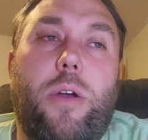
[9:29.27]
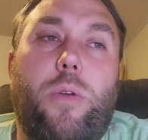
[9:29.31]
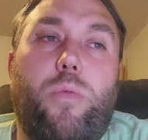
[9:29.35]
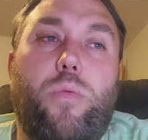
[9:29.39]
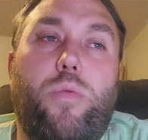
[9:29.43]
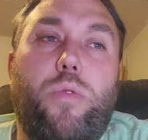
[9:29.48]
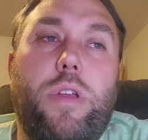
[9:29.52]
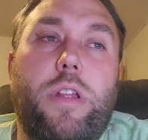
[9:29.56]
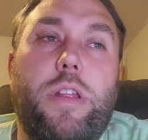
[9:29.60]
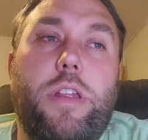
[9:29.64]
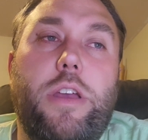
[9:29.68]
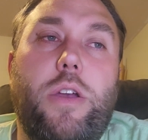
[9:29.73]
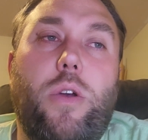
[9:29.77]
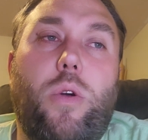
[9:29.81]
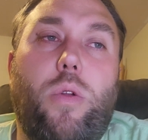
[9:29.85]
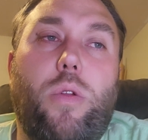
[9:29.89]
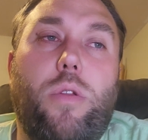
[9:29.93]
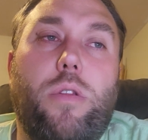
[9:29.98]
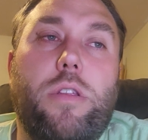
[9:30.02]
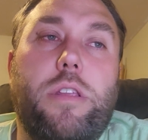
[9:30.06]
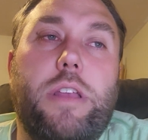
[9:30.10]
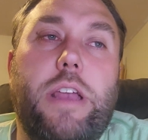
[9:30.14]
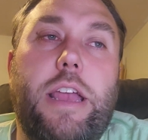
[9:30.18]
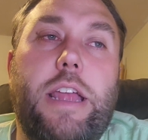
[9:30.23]
really
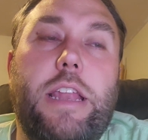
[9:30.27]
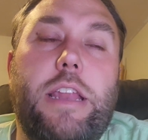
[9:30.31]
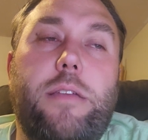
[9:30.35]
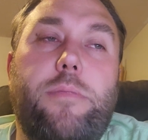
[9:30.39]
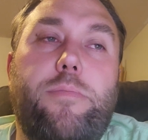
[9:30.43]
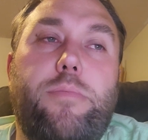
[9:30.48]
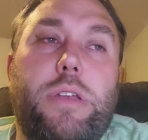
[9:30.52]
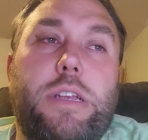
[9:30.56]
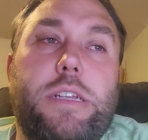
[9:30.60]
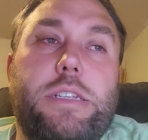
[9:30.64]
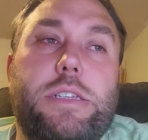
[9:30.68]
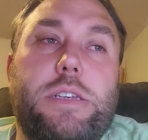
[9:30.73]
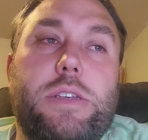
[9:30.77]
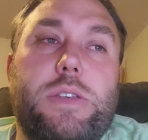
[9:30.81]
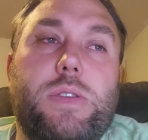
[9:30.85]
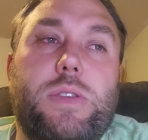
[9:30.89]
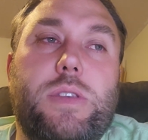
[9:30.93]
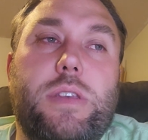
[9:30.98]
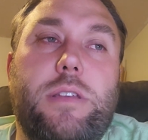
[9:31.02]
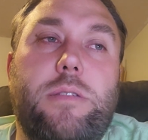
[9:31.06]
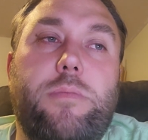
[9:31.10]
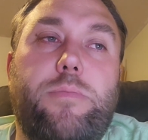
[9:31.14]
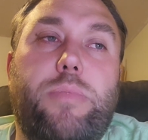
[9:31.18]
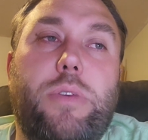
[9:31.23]
hold any
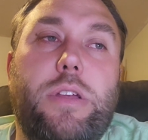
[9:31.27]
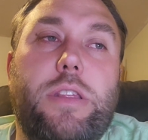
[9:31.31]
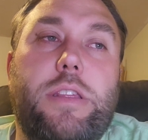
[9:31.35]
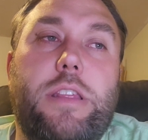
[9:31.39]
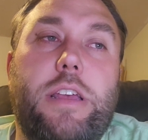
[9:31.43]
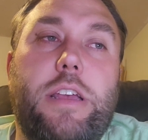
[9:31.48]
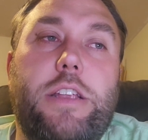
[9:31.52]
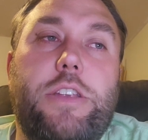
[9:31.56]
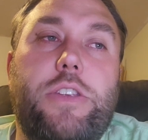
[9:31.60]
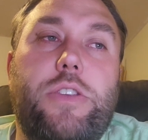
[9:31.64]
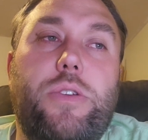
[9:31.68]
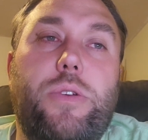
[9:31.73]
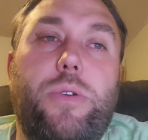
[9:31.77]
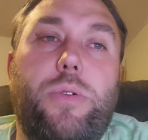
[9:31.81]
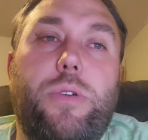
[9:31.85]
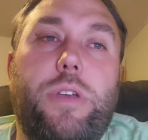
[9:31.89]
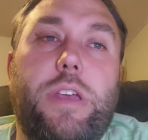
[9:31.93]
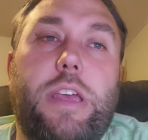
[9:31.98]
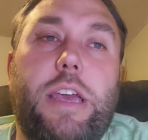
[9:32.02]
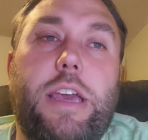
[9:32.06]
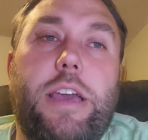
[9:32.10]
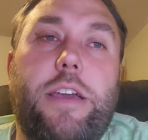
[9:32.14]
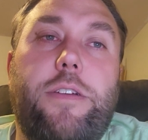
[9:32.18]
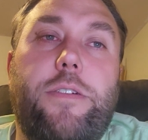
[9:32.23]
BTC, but they do
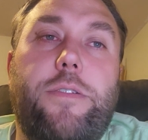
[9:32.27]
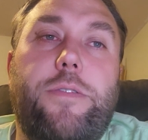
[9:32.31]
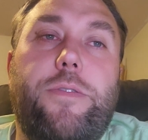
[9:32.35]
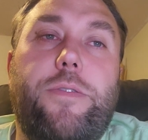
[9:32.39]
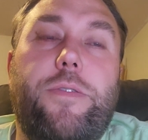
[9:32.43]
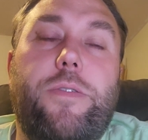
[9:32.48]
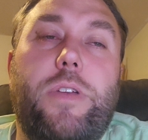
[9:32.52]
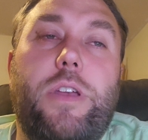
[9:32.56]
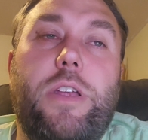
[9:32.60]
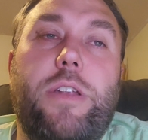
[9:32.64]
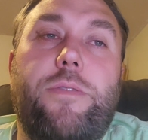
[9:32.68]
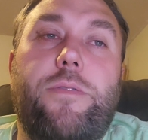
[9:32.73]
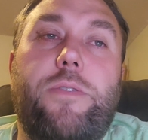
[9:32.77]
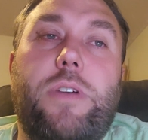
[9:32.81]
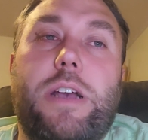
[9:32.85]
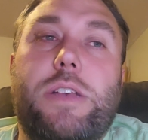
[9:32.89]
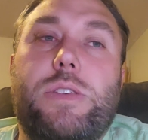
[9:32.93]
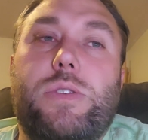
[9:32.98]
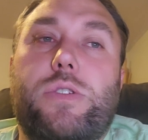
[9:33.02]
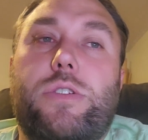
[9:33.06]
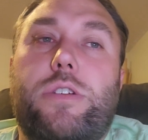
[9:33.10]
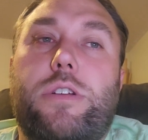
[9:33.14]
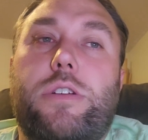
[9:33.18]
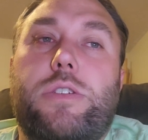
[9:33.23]
give
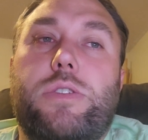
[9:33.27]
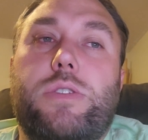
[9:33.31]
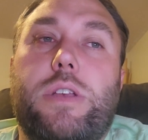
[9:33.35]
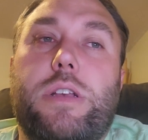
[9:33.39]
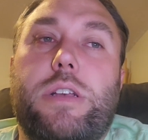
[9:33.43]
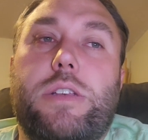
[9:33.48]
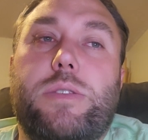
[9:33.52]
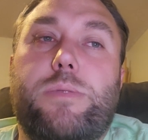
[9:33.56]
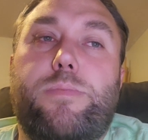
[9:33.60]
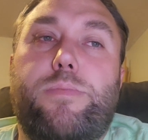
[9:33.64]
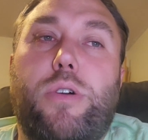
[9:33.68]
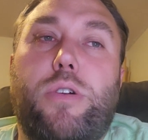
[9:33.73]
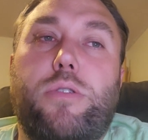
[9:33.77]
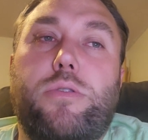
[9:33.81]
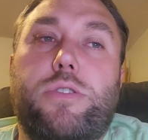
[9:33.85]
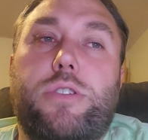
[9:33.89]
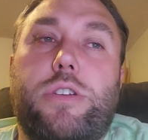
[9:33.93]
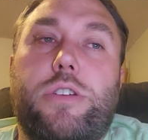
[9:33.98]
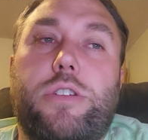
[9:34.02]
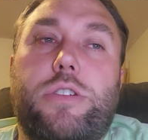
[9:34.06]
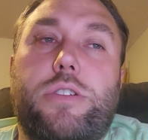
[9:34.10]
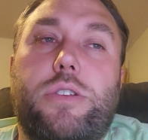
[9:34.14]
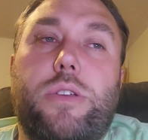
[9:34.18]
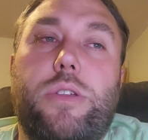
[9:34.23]
investors
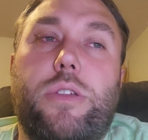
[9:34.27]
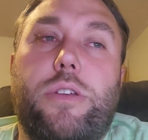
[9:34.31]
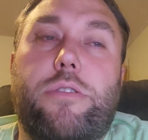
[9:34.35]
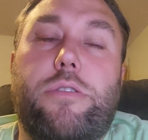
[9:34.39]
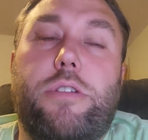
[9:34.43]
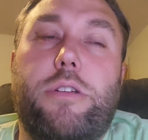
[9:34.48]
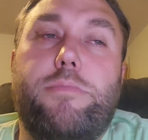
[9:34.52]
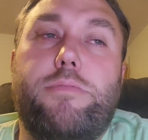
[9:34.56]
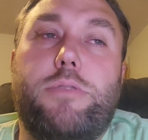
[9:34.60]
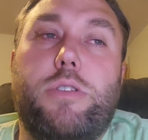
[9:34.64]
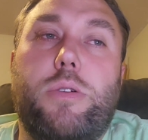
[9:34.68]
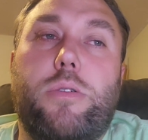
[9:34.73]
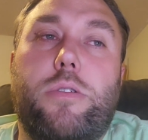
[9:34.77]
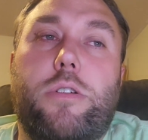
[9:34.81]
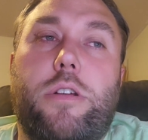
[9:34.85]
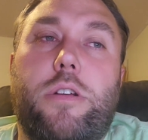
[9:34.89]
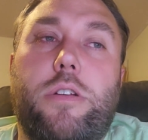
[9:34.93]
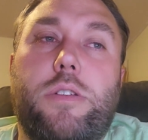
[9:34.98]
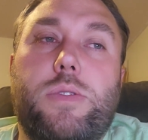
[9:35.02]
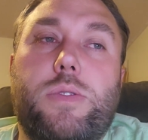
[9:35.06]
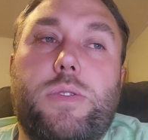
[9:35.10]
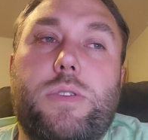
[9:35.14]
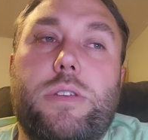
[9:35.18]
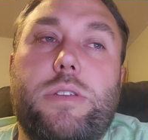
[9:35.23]
exposure to the
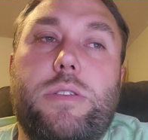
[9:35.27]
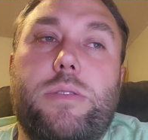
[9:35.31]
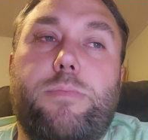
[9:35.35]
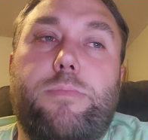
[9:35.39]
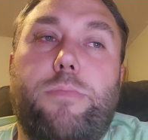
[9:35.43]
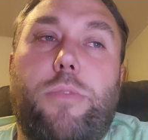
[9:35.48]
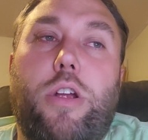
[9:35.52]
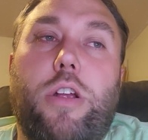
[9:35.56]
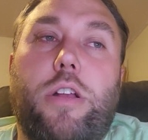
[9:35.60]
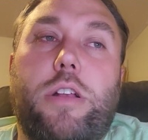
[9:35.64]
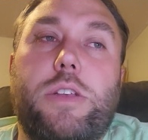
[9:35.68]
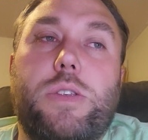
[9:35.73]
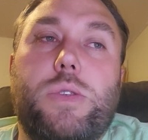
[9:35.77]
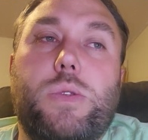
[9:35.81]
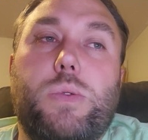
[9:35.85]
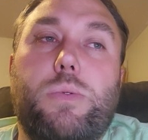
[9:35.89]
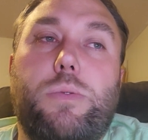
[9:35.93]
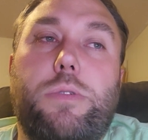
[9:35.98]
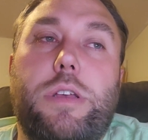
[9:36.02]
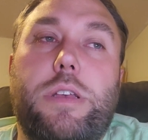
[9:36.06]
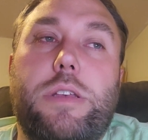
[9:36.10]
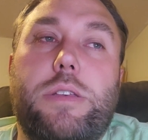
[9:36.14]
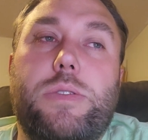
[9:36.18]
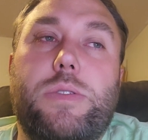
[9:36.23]
cryptocurrency's market
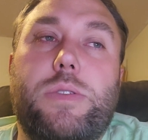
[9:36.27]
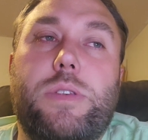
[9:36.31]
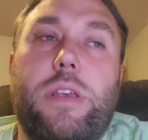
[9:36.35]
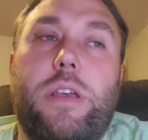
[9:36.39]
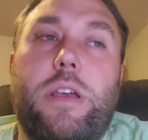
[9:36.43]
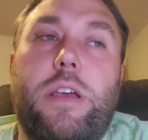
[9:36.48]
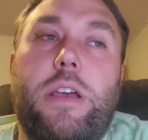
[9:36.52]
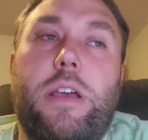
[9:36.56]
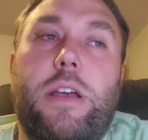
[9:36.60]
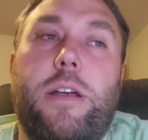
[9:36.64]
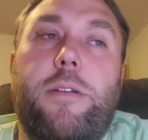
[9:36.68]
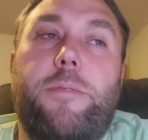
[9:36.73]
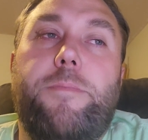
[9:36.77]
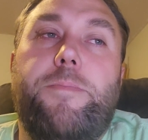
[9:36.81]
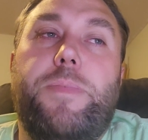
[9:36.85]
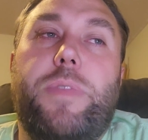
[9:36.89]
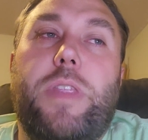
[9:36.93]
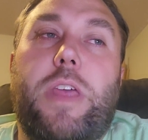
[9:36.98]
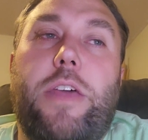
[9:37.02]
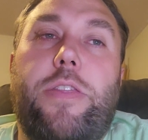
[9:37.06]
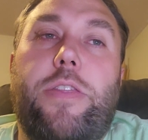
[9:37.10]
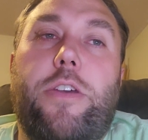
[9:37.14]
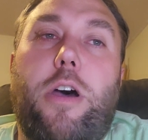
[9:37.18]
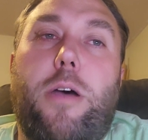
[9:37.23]
swings
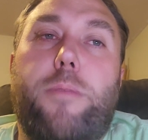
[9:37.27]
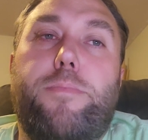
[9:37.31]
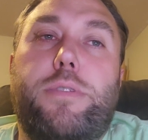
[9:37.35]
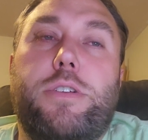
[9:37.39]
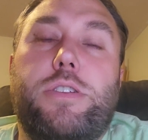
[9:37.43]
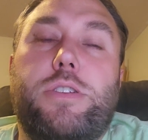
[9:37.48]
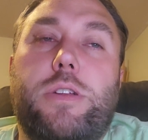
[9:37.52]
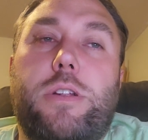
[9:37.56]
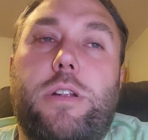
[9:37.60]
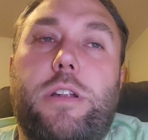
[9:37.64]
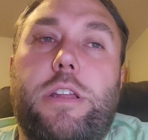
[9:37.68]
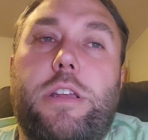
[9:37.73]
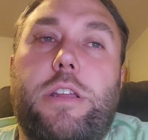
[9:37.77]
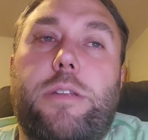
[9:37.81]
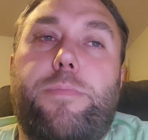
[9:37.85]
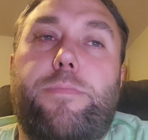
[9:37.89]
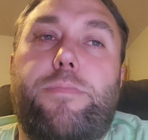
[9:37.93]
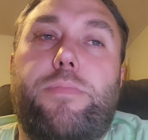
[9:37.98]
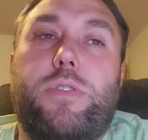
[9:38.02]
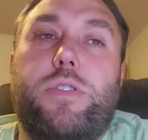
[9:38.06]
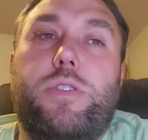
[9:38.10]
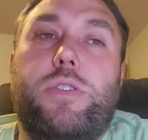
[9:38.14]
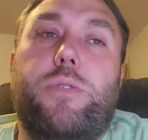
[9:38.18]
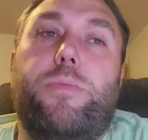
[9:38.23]
and the opportunity
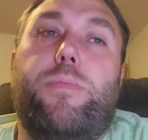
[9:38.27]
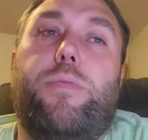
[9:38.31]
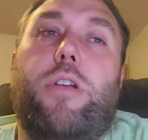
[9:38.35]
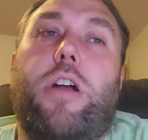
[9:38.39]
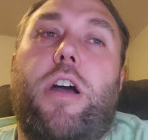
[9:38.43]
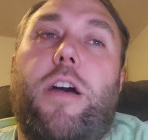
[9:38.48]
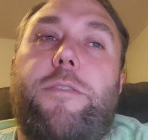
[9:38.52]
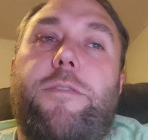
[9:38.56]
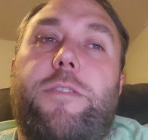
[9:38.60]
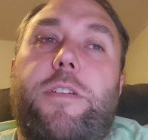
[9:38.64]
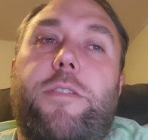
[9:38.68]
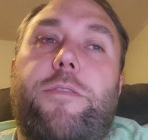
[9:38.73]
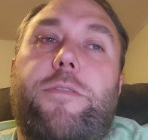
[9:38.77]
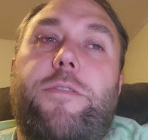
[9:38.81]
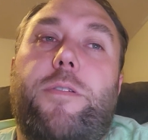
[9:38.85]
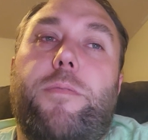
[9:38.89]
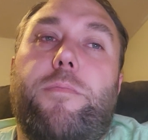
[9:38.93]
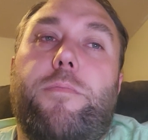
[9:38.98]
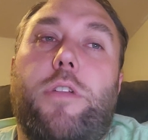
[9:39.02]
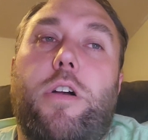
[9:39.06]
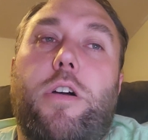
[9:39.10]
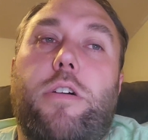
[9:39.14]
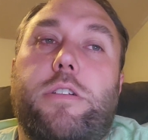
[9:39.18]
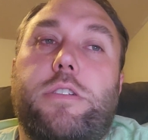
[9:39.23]
to profit
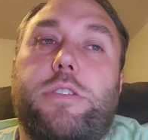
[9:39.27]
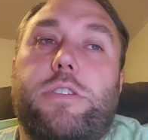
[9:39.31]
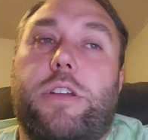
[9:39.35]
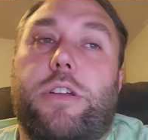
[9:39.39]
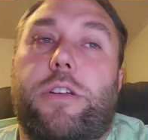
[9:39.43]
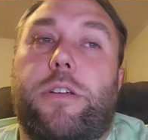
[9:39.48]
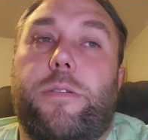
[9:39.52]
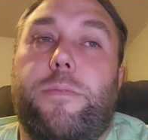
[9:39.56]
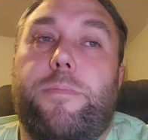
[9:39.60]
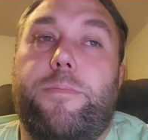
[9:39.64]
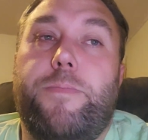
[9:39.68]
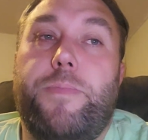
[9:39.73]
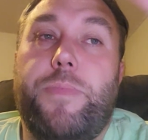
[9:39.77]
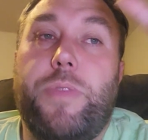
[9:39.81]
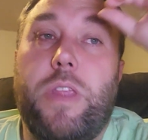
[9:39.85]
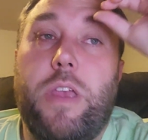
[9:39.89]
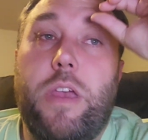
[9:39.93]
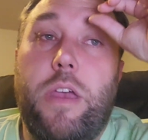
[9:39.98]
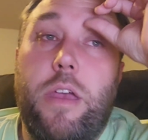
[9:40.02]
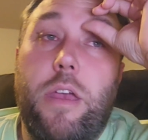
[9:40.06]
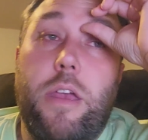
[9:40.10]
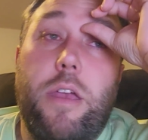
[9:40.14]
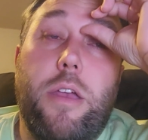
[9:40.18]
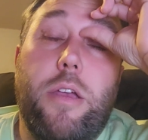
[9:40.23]
from long-term
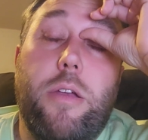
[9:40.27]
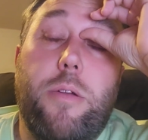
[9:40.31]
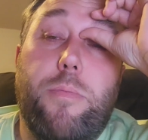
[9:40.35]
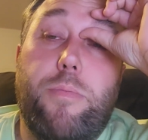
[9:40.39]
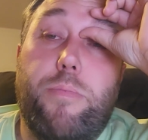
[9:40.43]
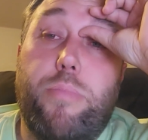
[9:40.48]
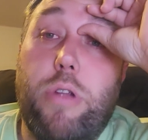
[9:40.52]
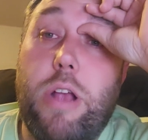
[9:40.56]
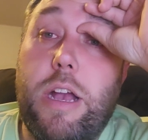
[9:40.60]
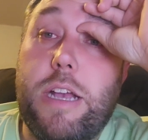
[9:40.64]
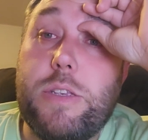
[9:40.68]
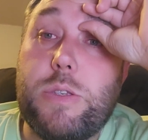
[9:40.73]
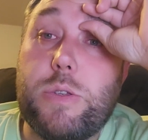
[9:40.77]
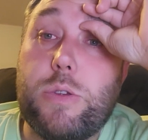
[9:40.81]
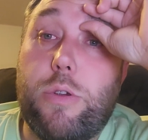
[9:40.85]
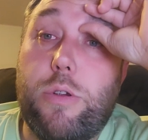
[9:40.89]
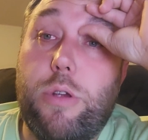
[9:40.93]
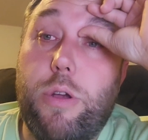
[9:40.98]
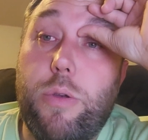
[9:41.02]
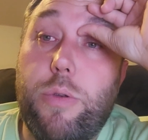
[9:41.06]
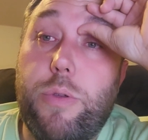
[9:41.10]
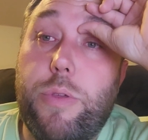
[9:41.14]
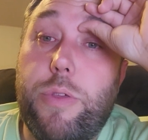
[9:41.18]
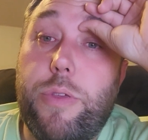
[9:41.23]
price
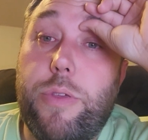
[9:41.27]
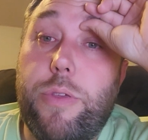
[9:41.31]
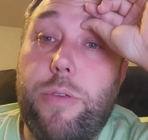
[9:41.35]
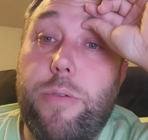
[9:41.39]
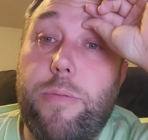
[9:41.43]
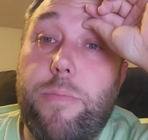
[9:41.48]
growth.